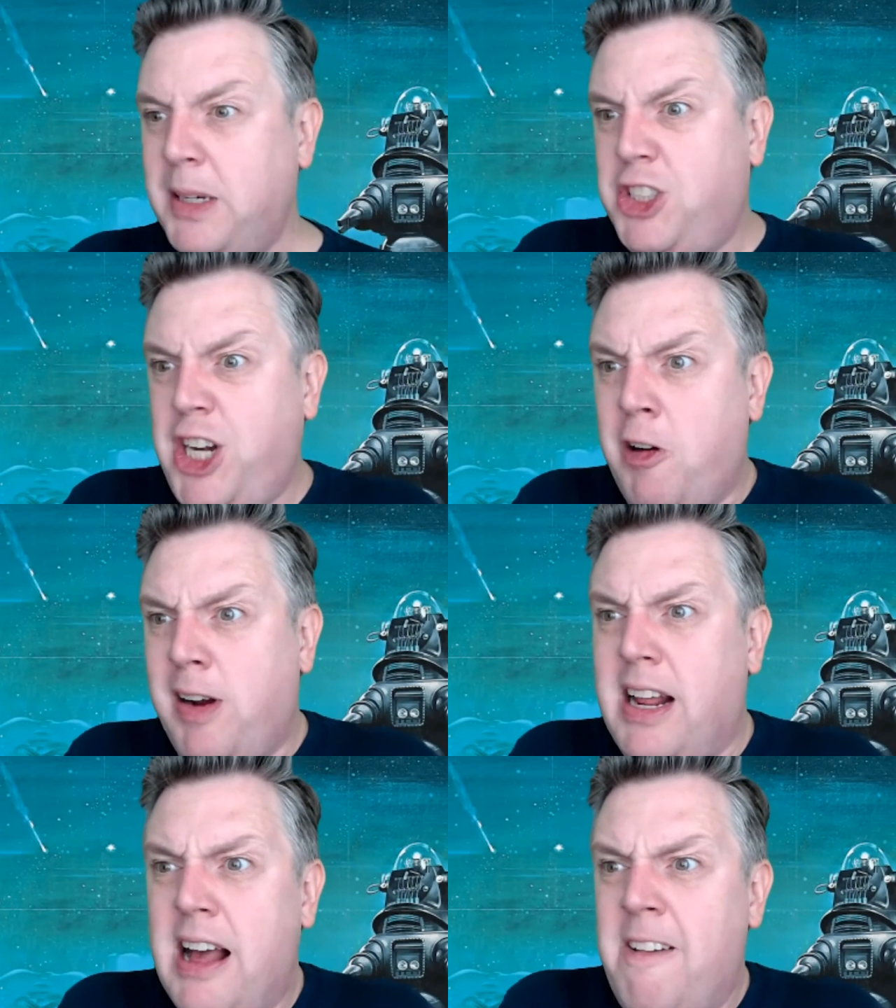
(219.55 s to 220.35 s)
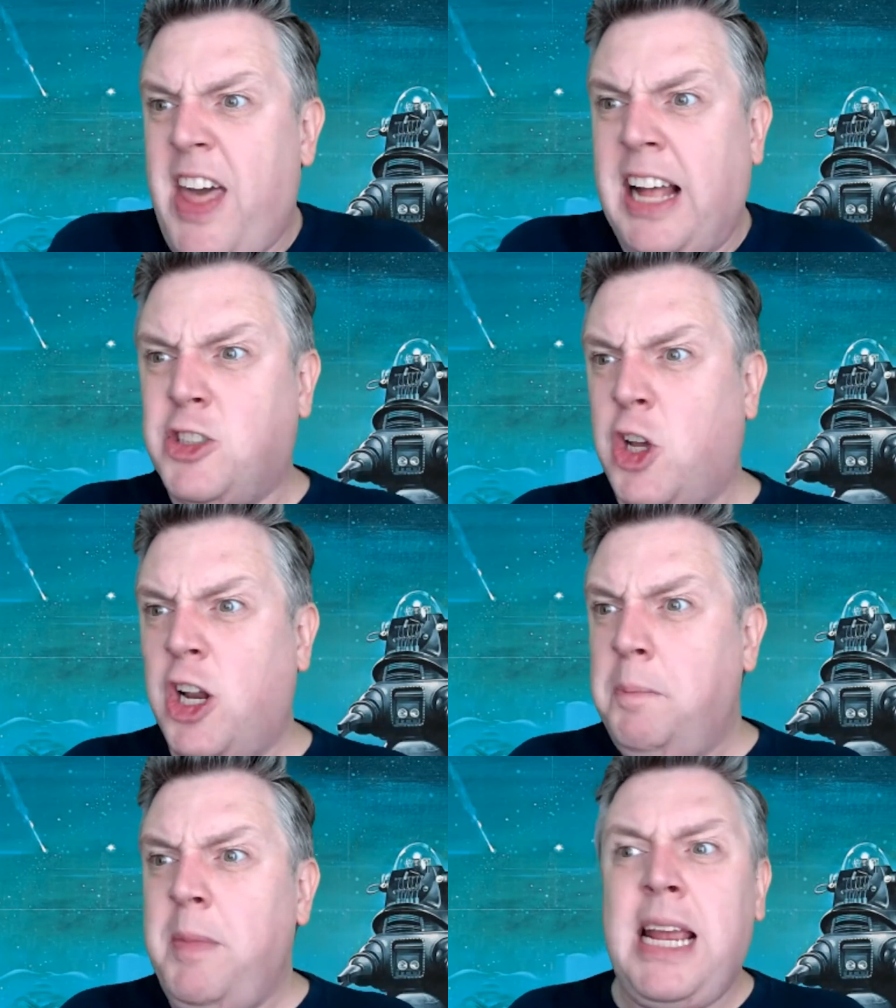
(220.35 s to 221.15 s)
Jared, that's going
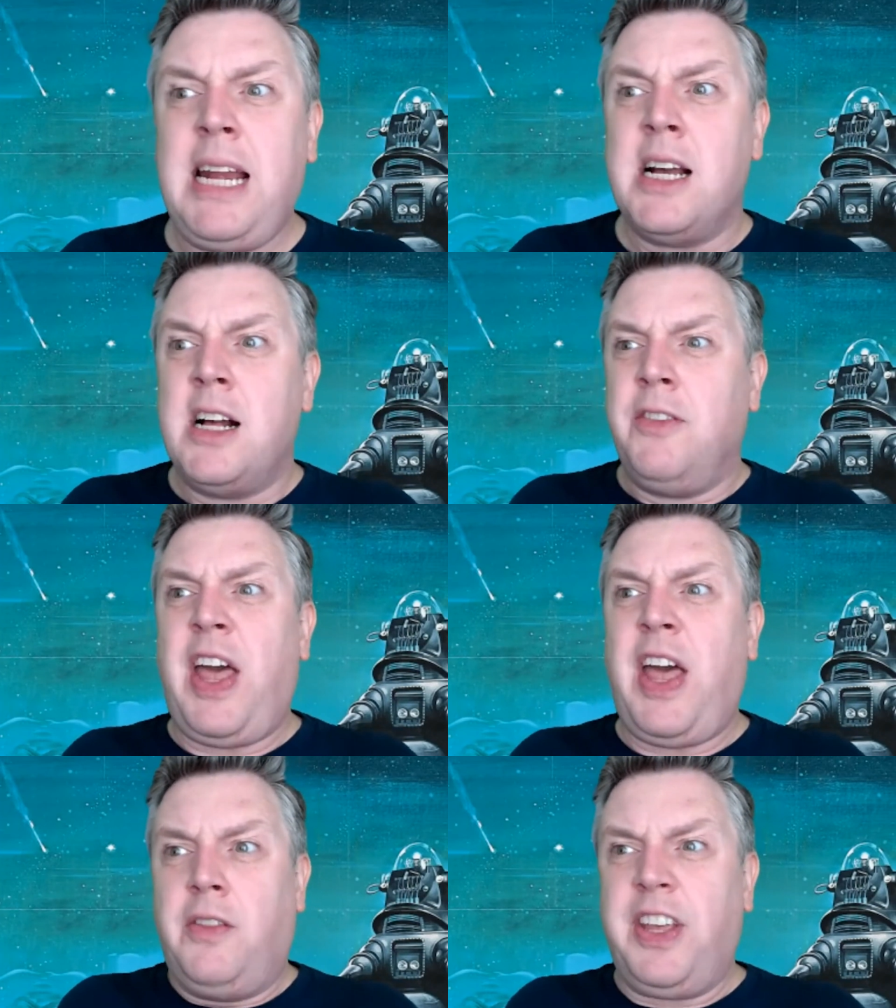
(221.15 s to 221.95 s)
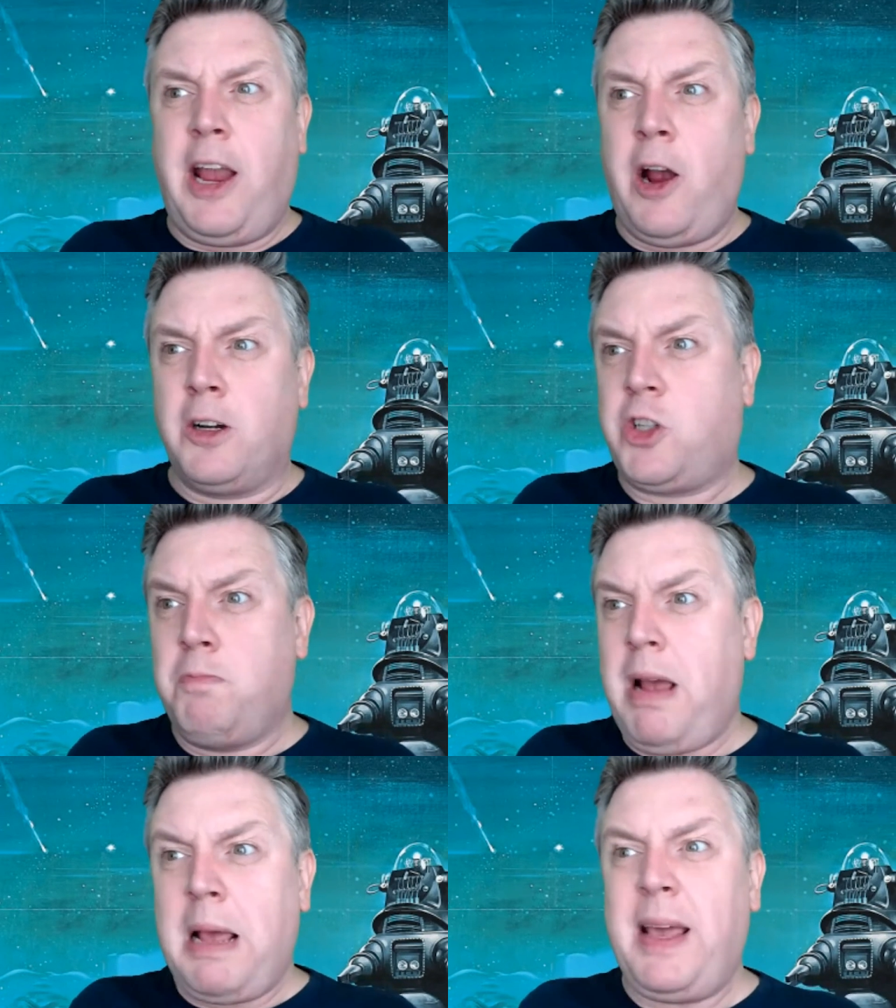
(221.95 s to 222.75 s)
to mean that the
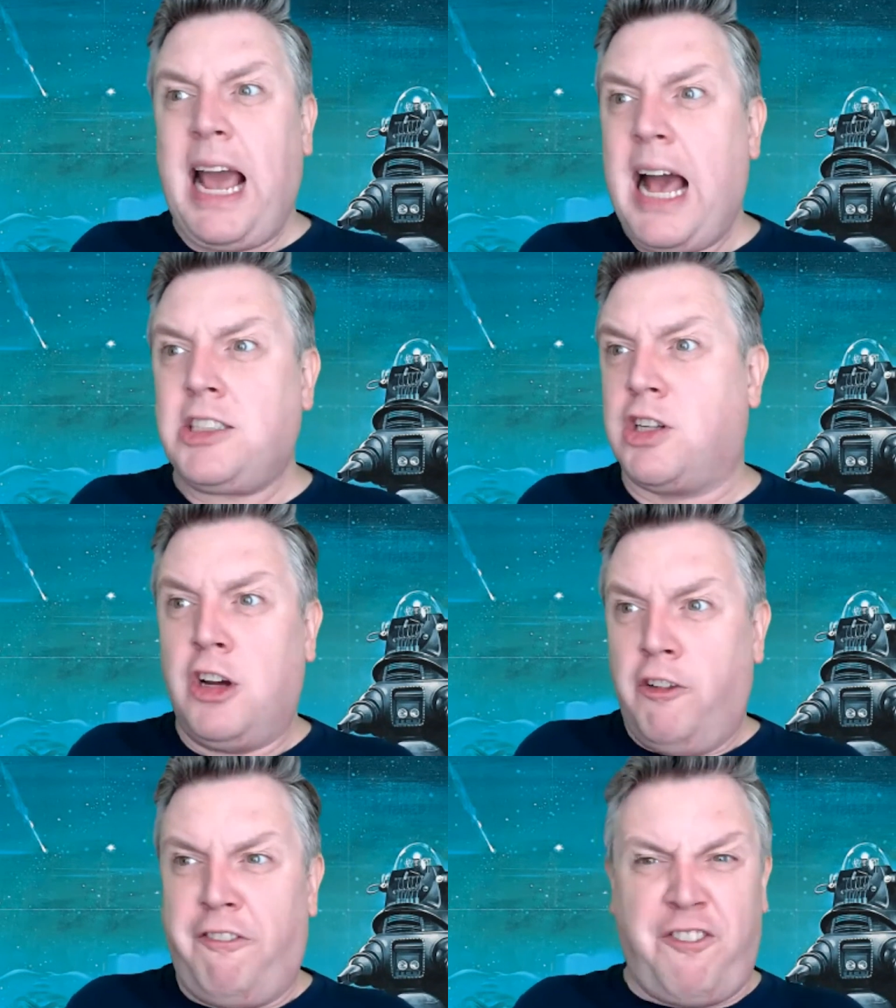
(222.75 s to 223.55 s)
character maybe has